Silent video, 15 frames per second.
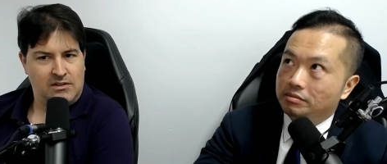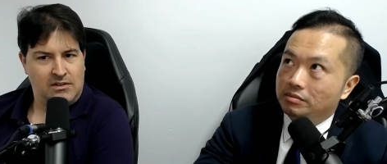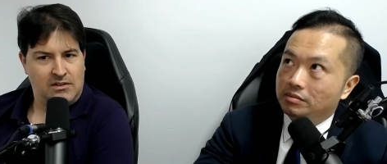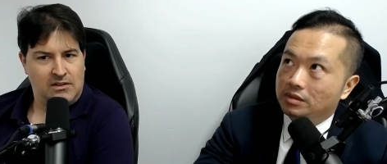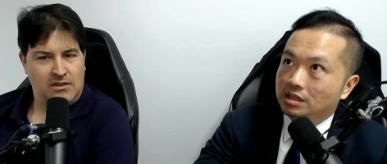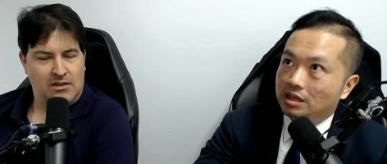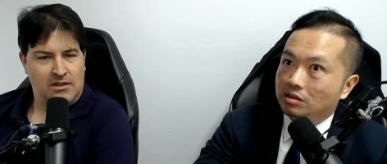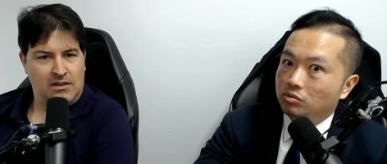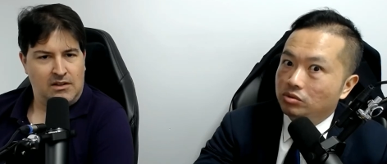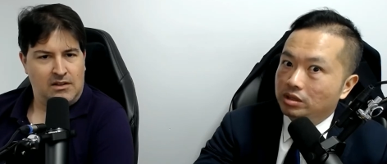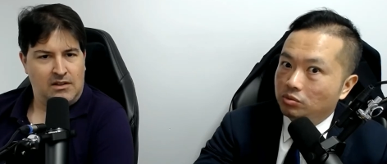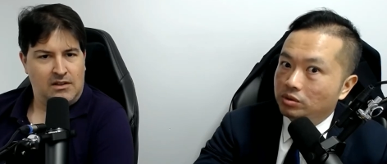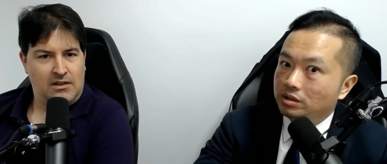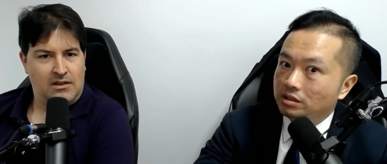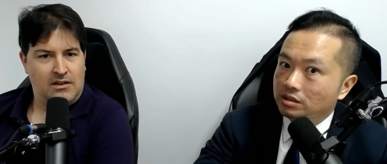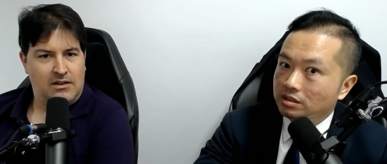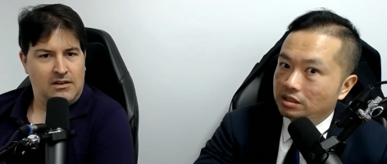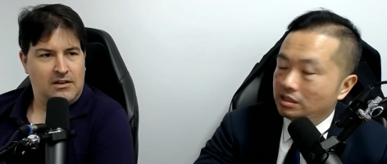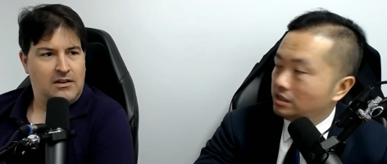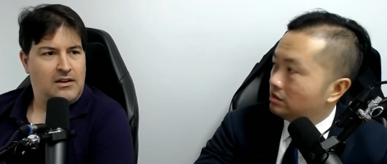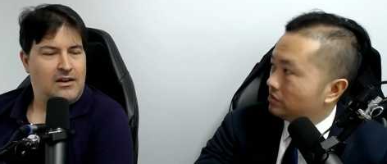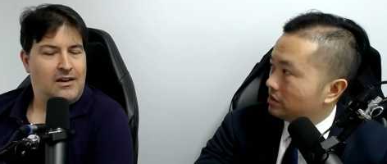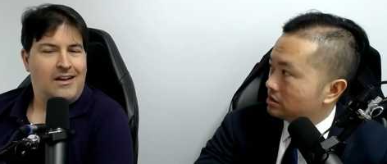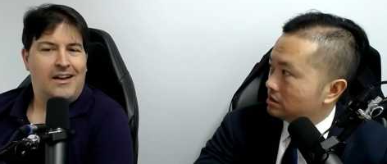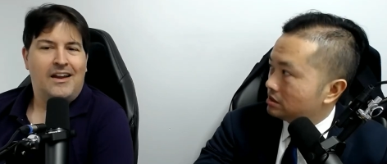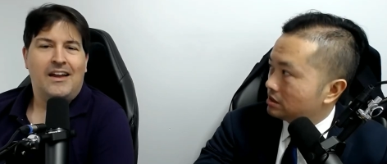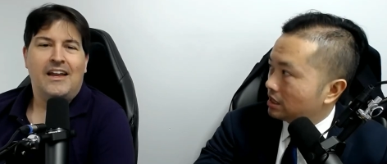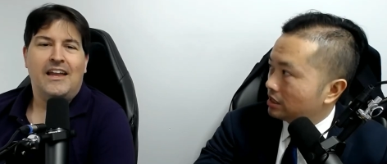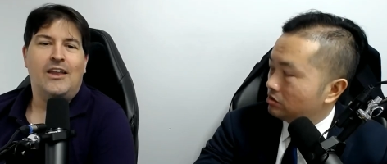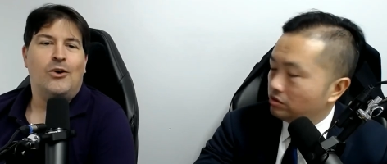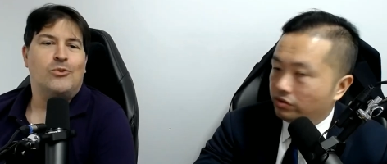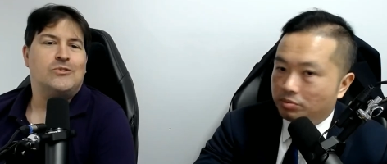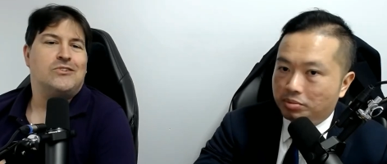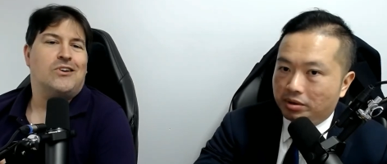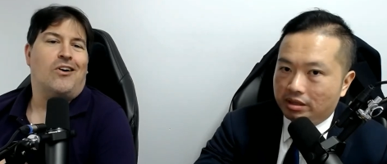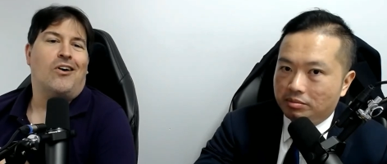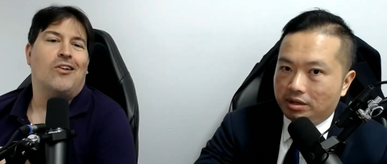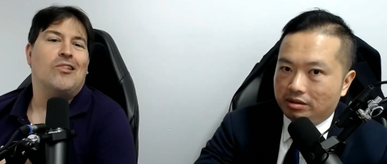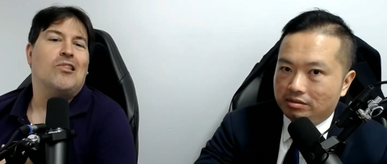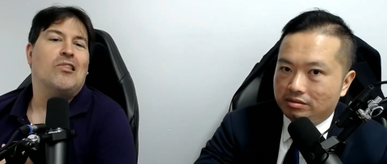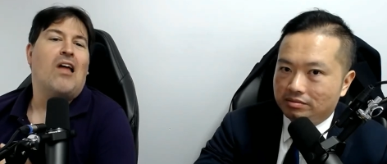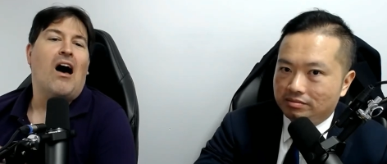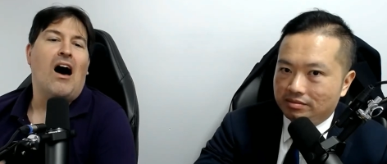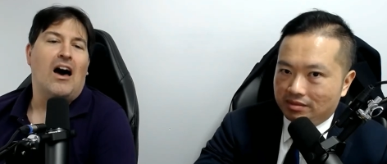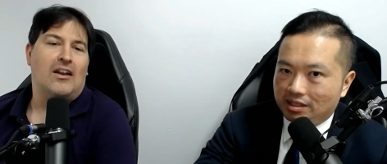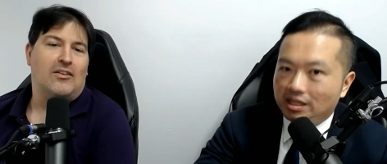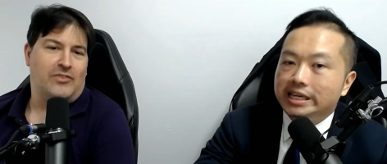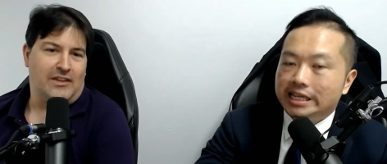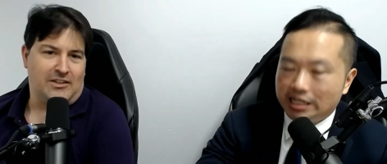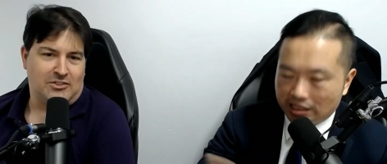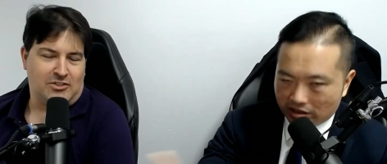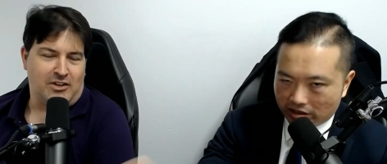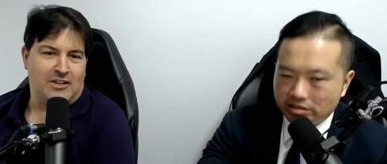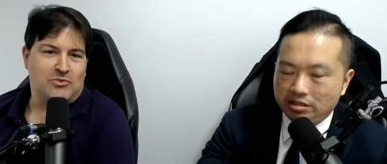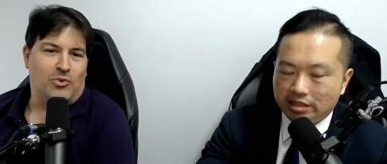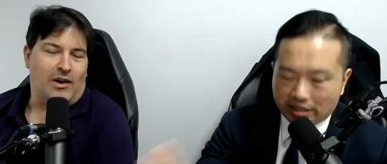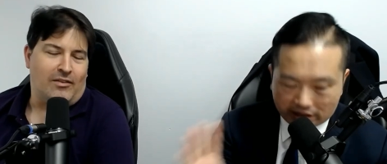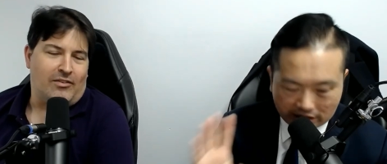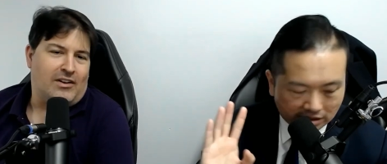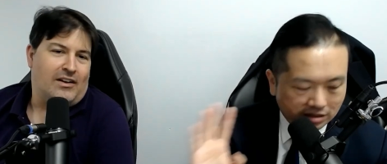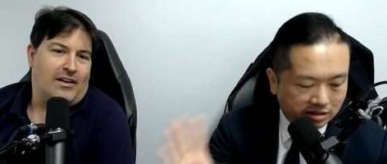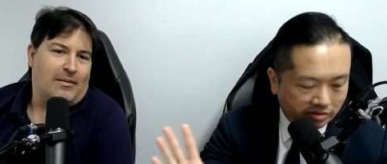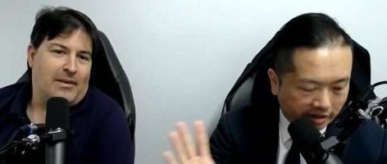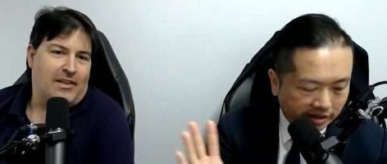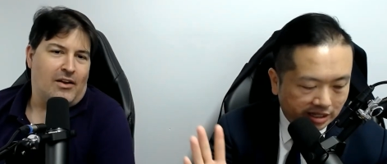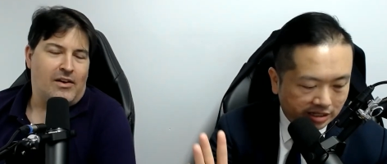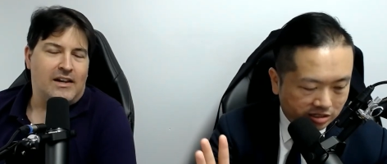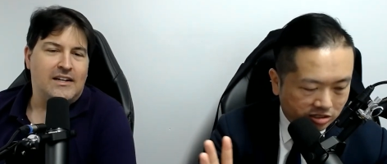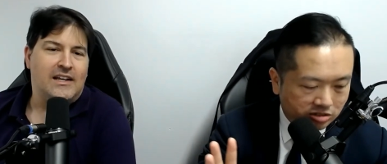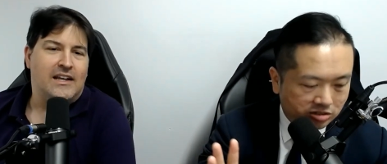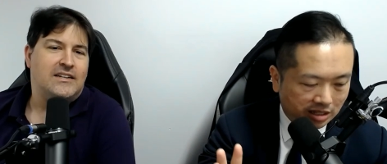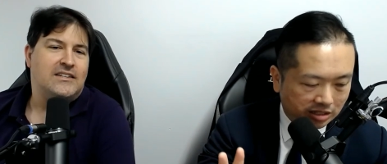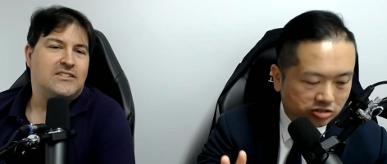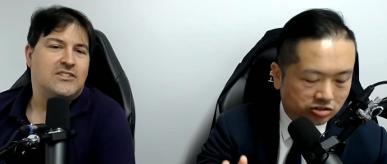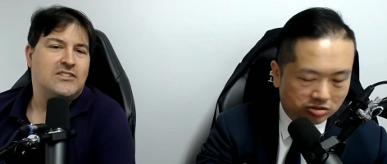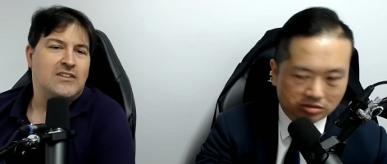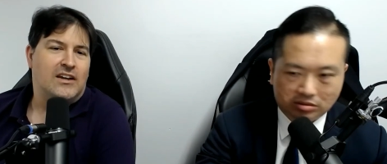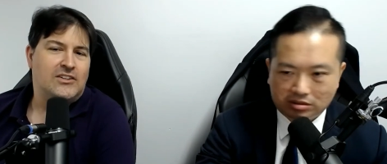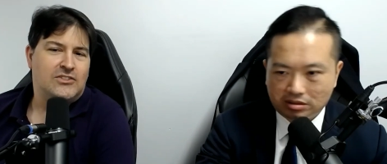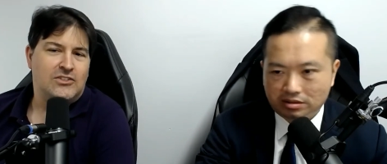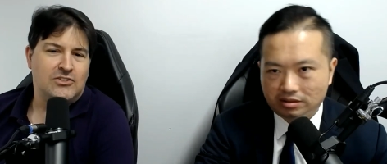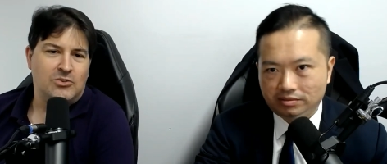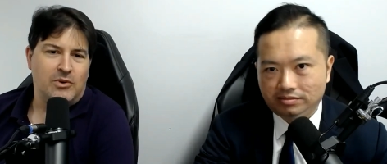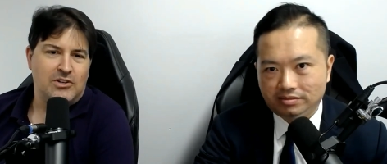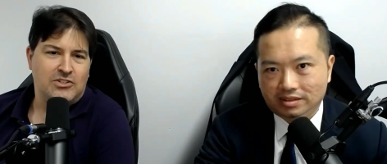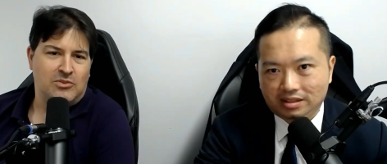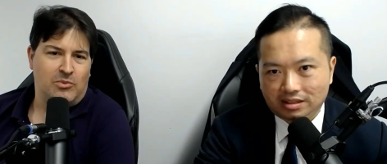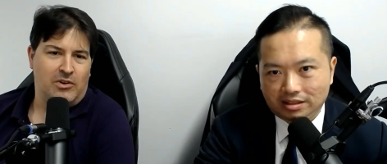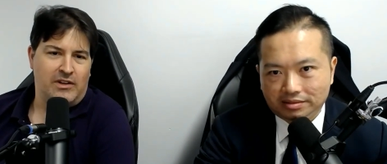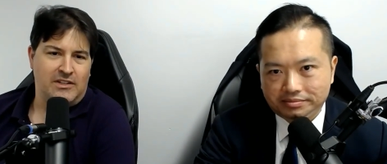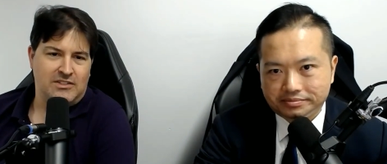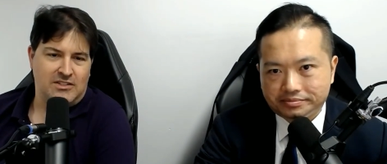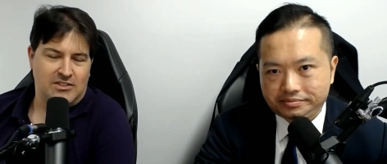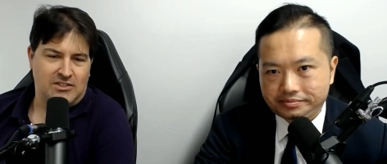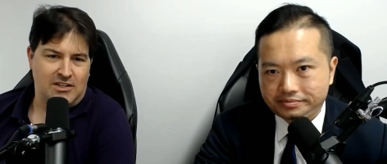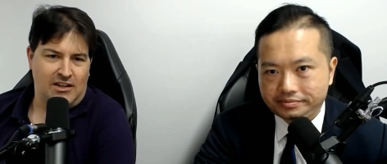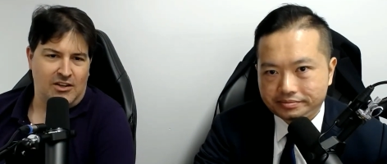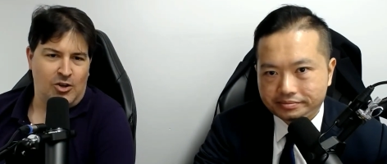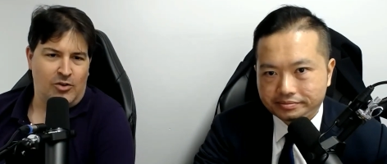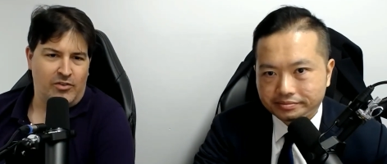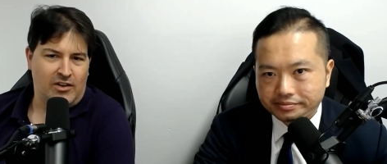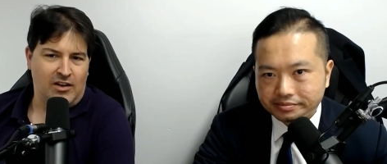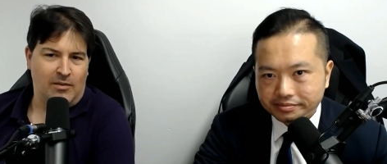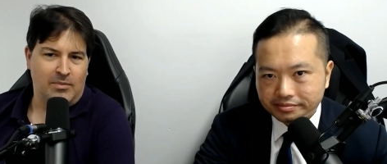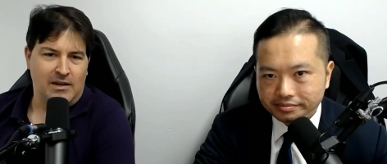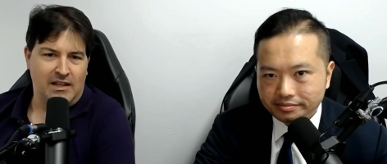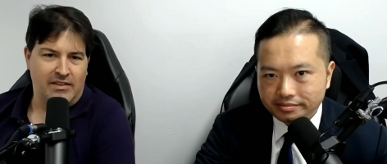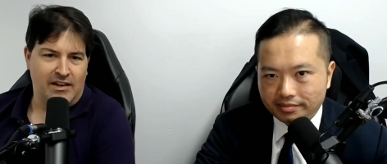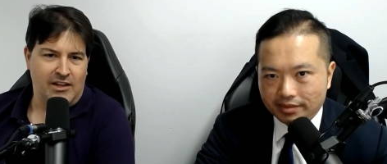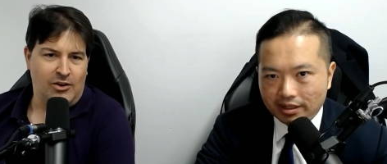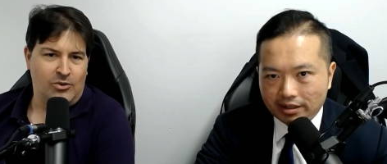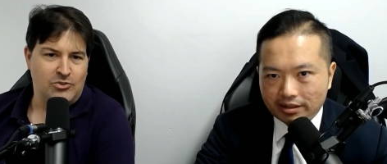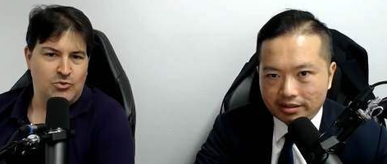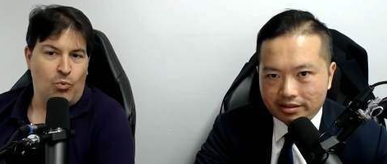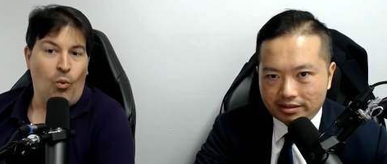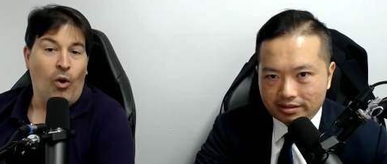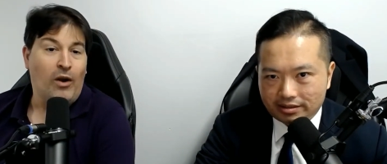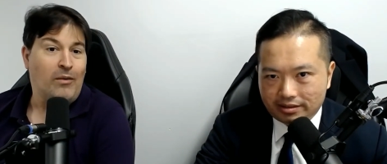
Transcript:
Speaker 1: there, there were early investors. I don't he know owns he bought them a lot of. He these owns, yeah, yeah, correct. I mean, that's, it, that's this true. is not
Speaker 2: a situation where he's the CEO of a company that he owns one